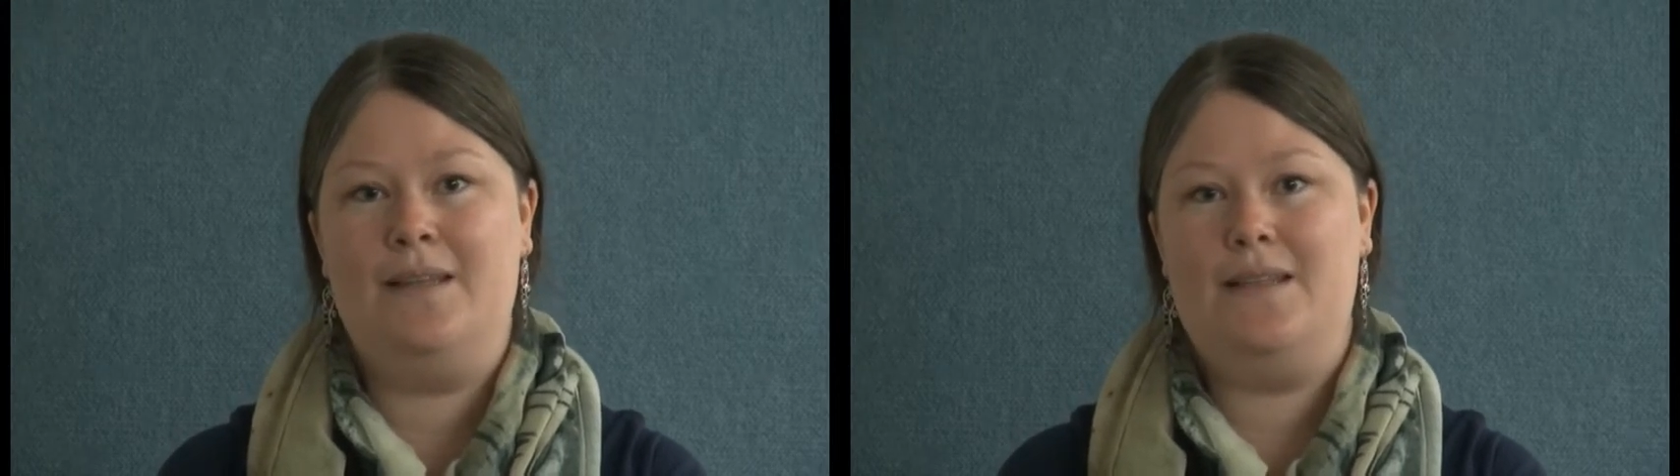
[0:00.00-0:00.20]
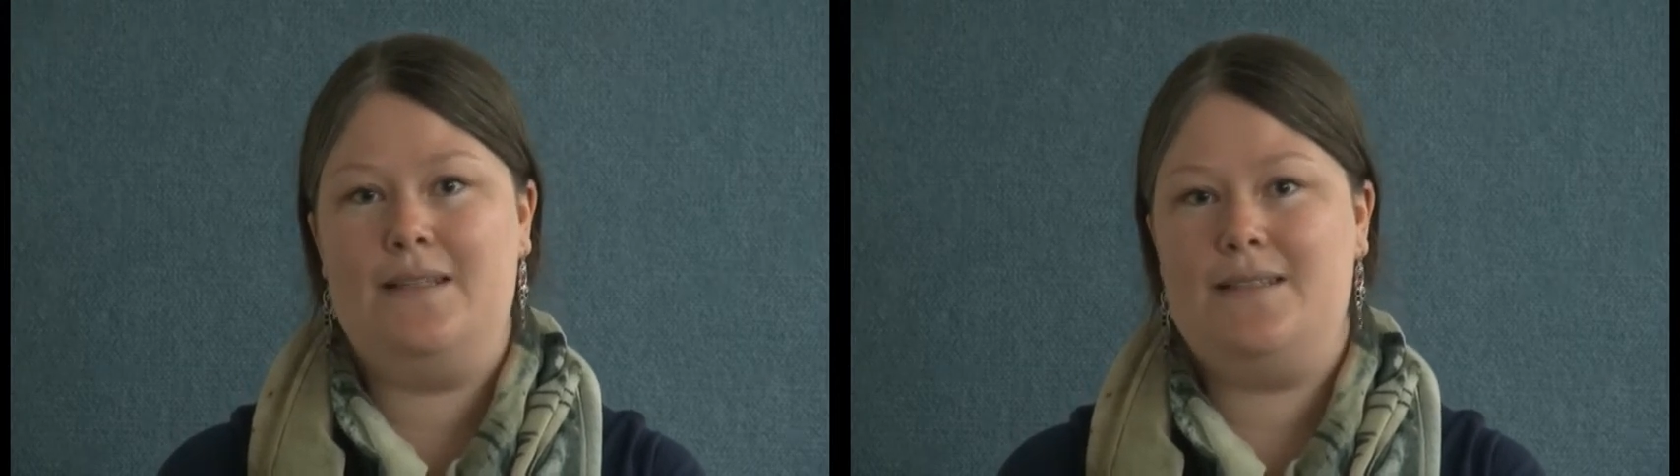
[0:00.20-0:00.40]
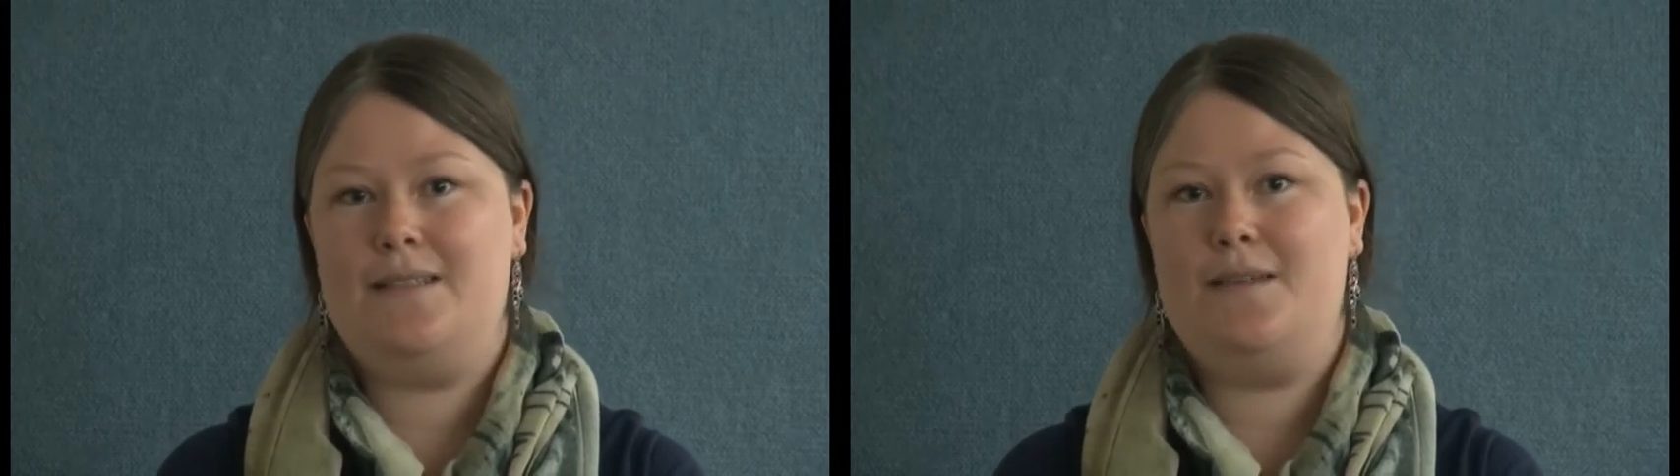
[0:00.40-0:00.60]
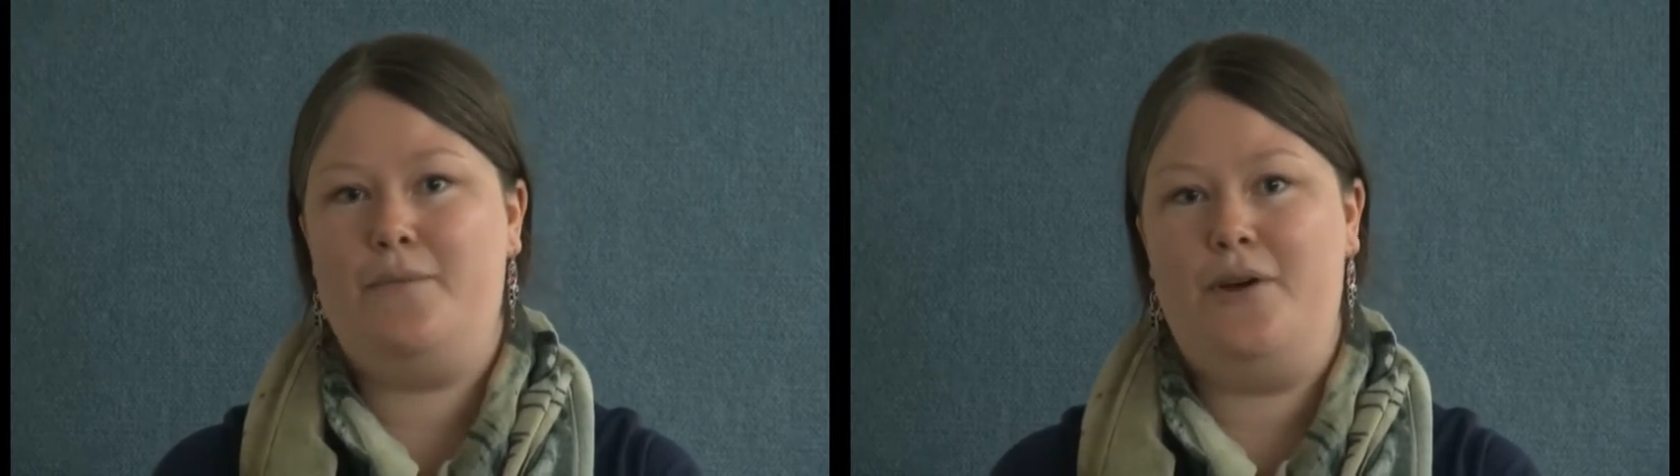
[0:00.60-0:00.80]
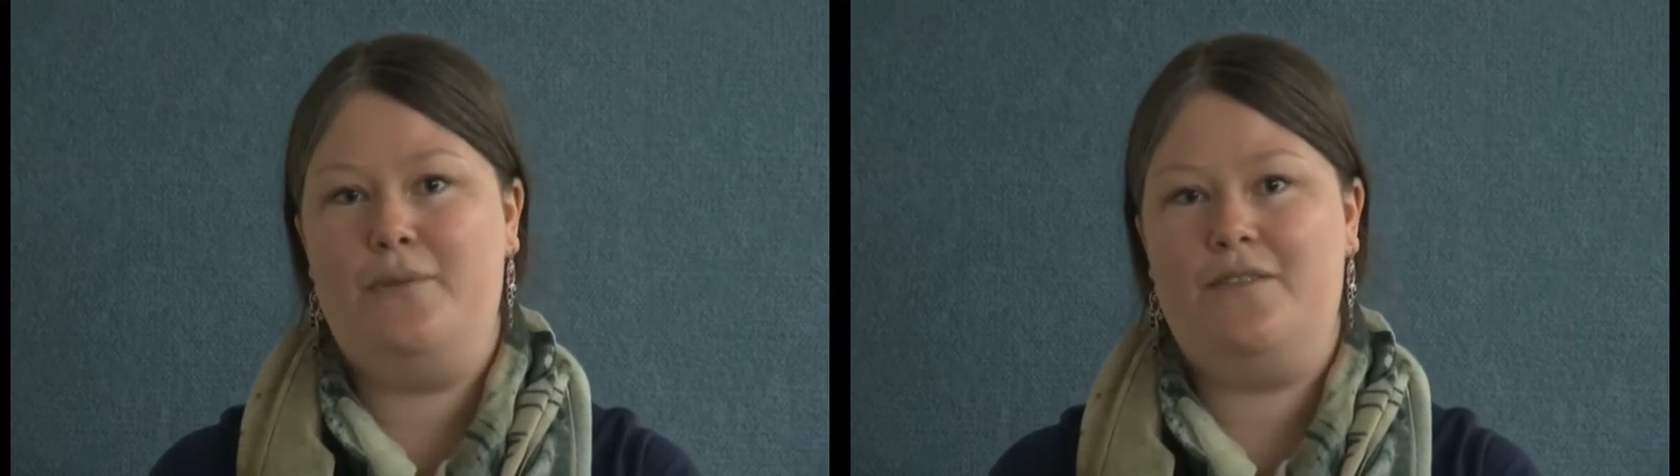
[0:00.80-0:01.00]
This is the
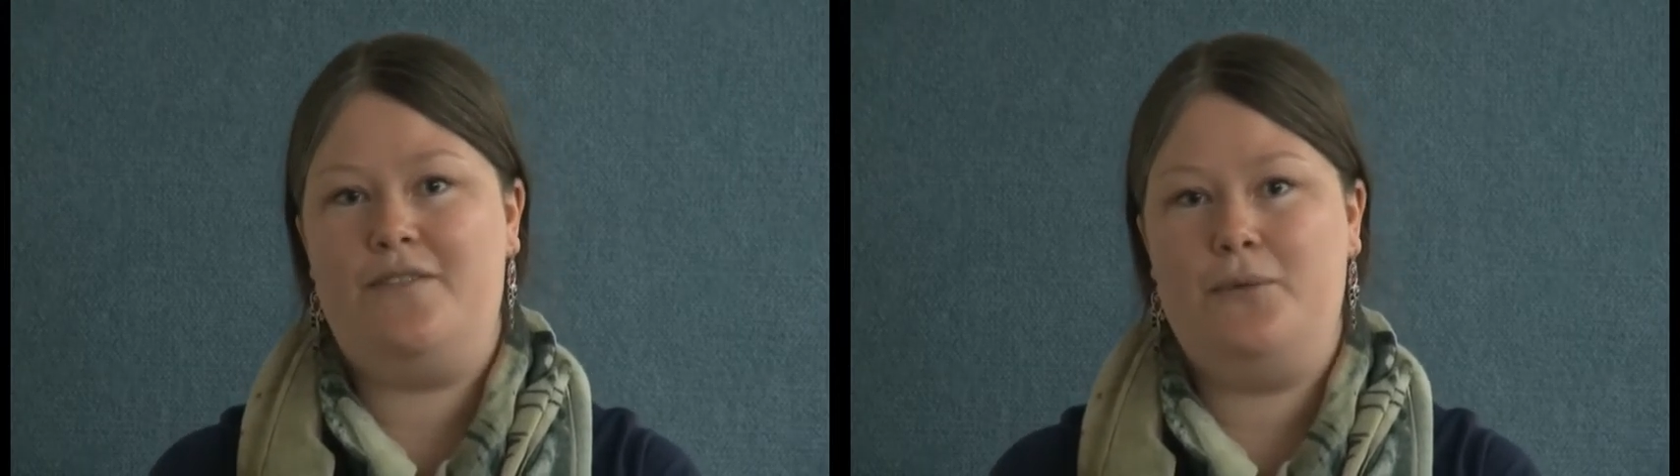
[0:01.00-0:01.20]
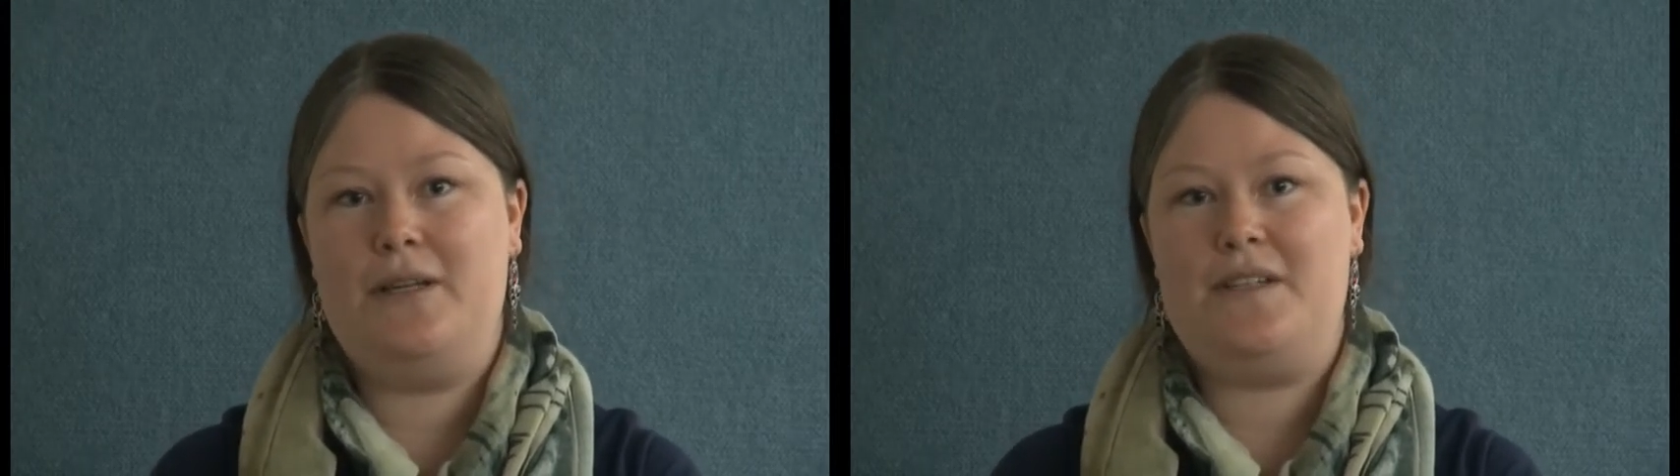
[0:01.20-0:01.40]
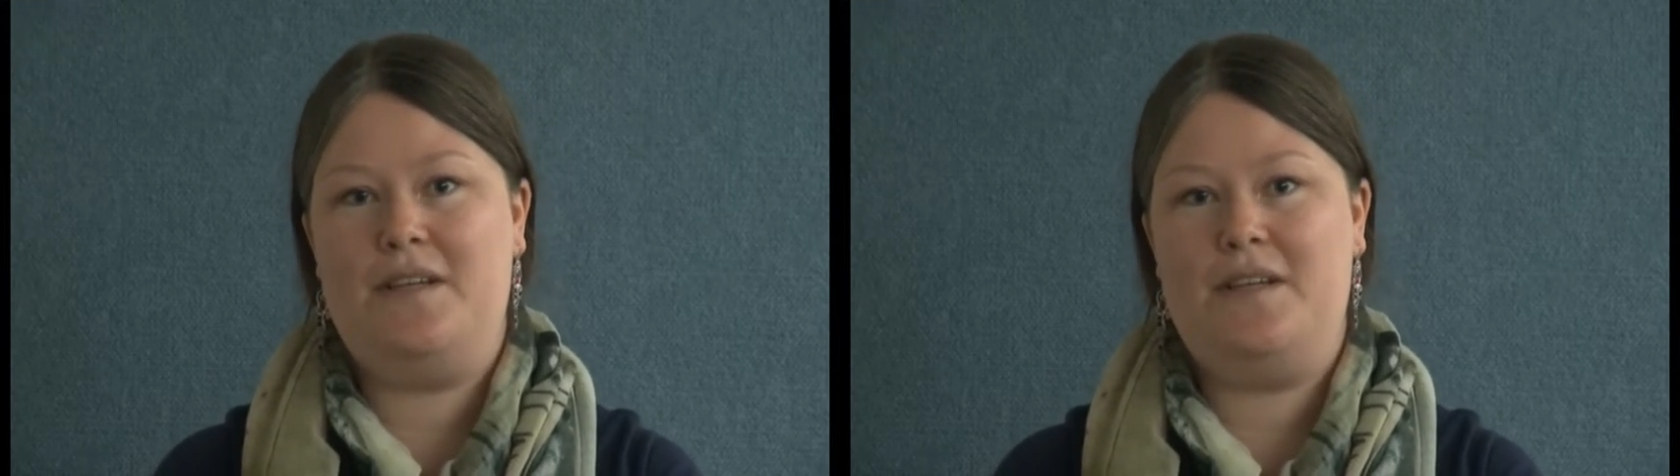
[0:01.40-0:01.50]
moment for which he